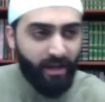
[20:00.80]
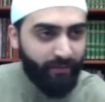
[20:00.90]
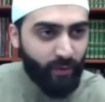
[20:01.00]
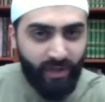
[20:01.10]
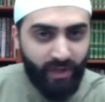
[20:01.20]

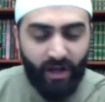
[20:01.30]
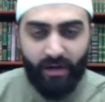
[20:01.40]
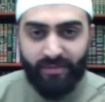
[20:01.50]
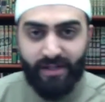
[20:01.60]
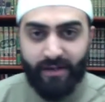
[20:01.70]
few
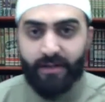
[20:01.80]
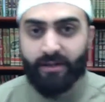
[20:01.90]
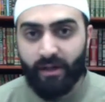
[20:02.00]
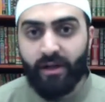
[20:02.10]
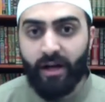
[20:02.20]
dirhams here and
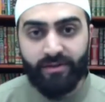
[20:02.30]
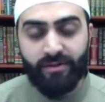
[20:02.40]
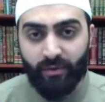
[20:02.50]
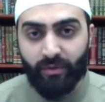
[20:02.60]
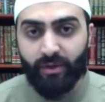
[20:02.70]
there, guys.
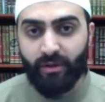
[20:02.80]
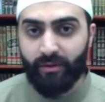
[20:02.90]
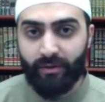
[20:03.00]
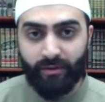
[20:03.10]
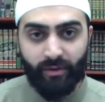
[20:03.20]
No.
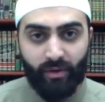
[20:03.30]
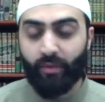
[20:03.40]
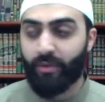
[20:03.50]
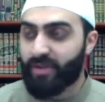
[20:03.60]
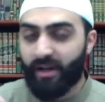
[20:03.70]

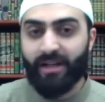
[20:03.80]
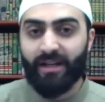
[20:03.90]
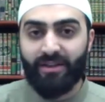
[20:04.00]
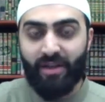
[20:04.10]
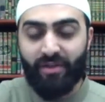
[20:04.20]
We're talking
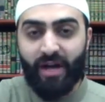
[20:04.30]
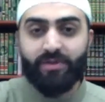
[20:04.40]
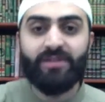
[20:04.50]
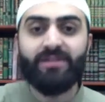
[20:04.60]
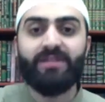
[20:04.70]
in the
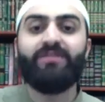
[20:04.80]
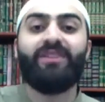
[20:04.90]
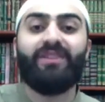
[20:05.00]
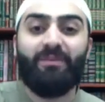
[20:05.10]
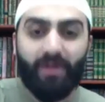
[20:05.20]
thousands, even
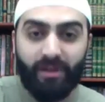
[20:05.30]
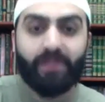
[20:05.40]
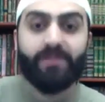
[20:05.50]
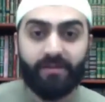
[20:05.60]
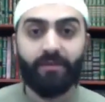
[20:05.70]
in the
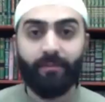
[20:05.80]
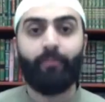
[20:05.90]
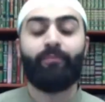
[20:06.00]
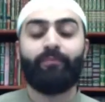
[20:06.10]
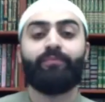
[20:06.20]
millions.
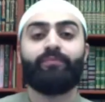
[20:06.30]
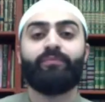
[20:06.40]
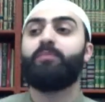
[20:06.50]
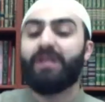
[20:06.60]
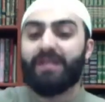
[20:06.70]

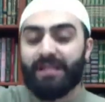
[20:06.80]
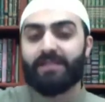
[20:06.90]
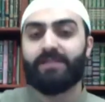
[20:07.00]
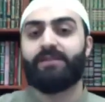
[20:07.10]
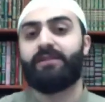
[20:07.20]
Millions.